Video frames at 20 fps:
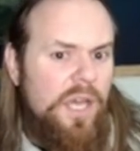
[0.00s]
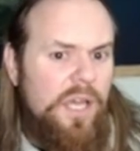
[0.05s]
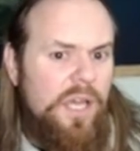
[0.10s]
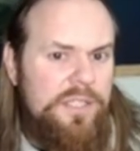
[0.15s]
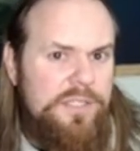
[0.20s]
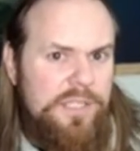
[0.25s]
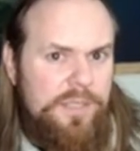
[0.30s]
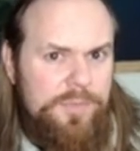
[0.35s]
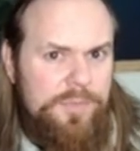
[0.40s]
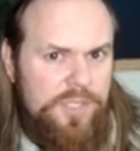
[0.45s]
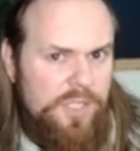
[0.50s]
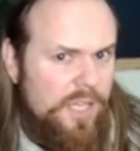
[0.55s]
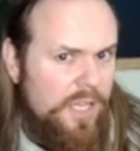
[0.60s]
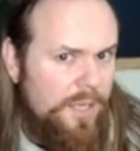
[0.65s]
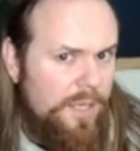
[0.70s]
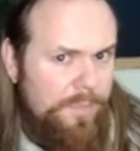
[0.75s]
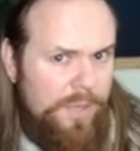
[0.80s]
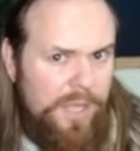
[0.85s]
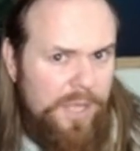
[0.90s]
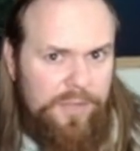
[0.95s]
Seems
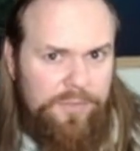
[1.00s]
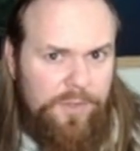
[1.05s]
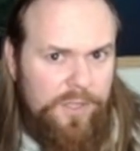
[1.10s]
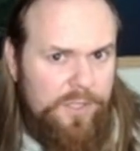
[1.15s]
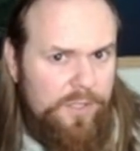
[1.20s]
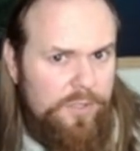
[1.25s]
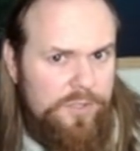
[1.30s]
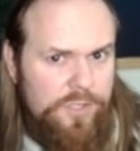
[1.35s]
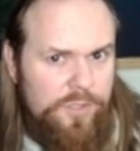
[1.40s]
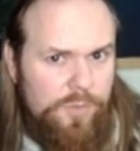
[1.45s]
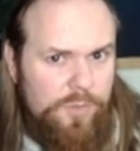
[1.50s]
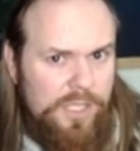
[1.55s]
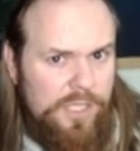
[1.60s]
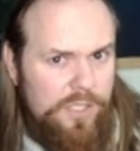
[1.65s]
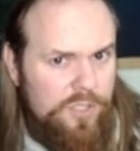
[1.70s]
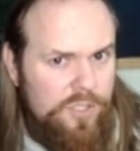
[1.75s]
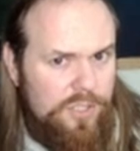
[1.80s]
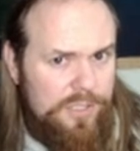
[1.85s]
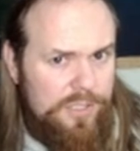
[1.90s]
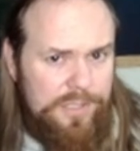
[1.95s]
like Pathfinder 2e
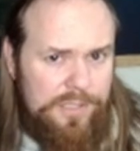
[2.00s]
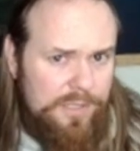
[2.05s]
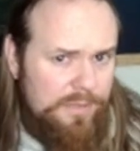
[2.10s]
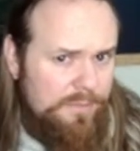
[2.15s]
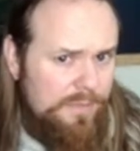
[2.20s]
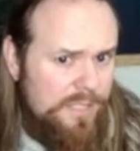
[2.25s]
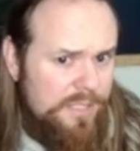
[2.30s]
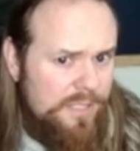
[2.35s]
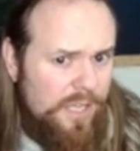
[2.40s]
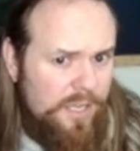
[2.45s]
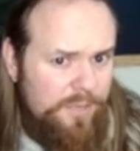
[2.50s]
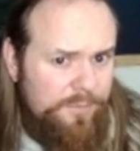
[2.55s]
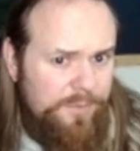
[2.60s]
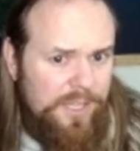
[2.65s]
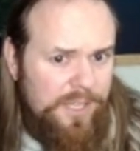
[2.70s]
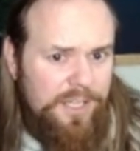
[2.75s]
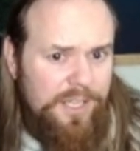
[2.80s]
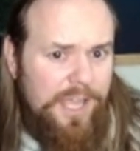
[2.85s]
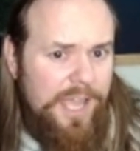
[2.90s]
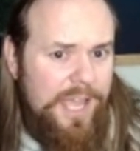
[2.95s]
just is not a
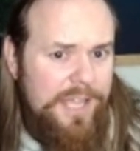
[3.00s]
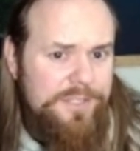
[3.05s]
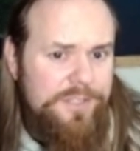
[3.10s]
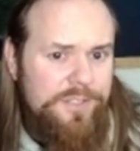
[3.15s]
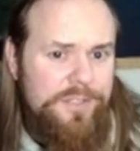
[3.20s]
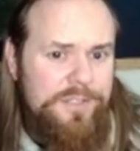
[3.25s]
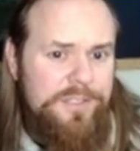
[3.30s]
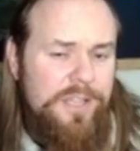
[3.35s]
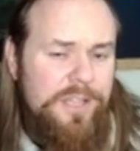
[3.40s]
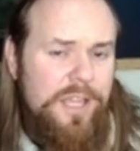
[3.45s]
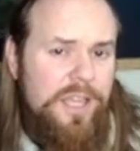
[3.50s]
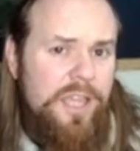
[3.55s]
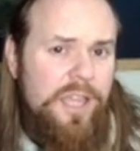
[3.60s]
fan of casters.